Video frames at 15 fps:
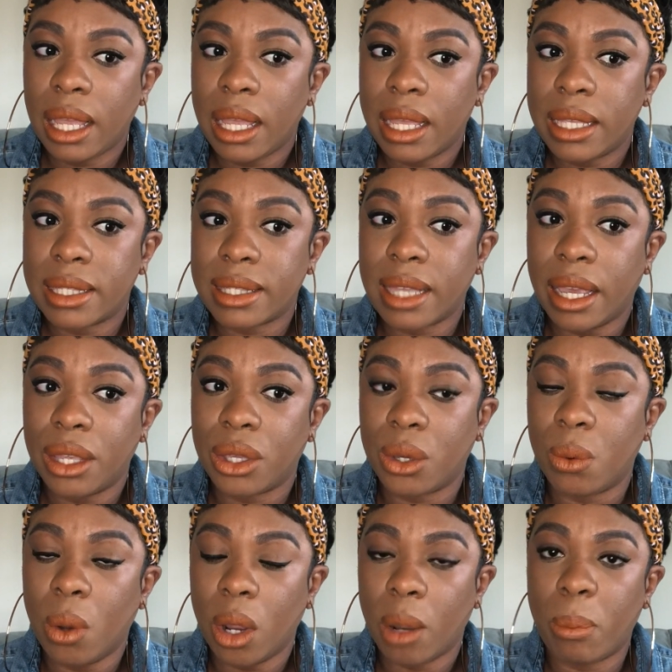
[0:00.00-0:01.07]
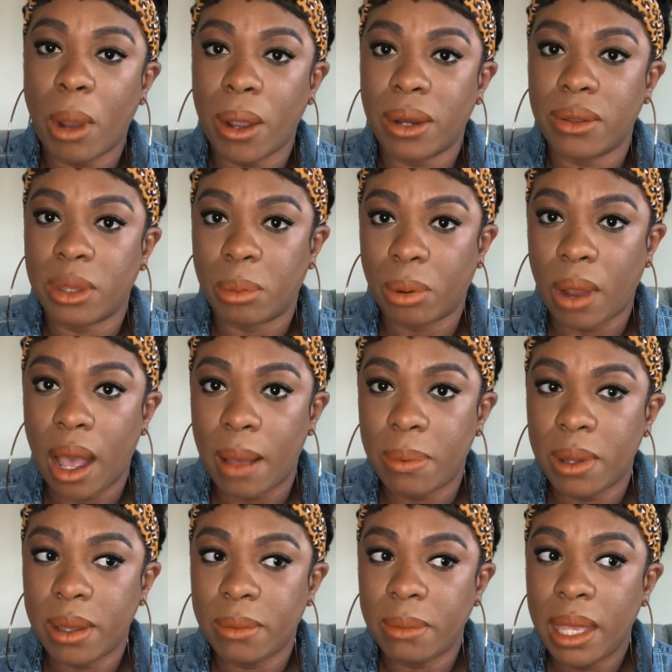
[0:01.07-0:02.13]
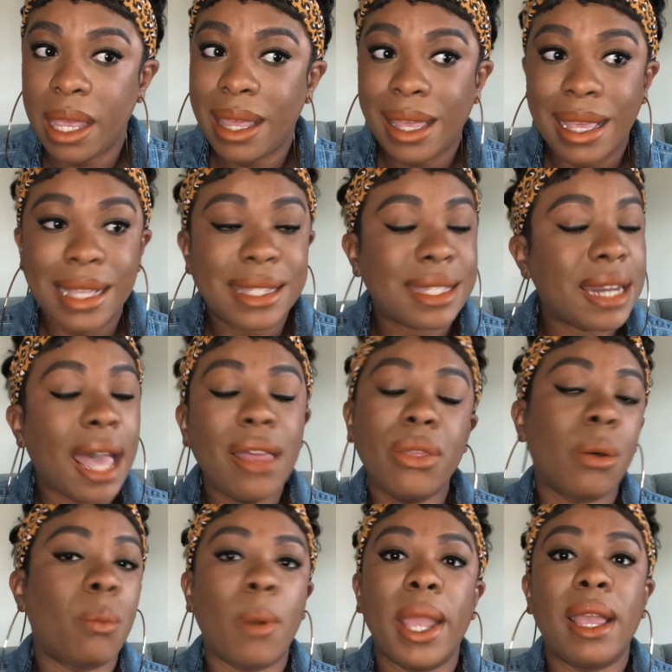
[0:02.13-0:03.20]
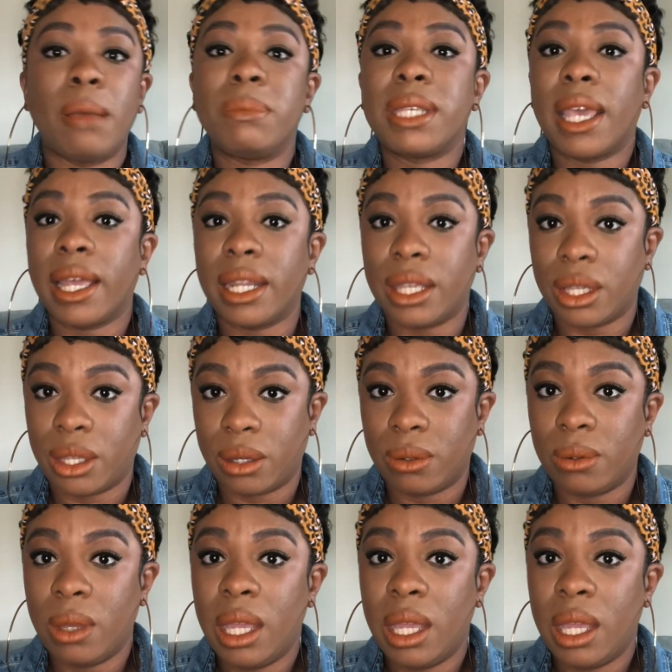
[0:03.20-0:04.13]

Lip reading: is that you are a part of the problem, it's not the way I'm telling you,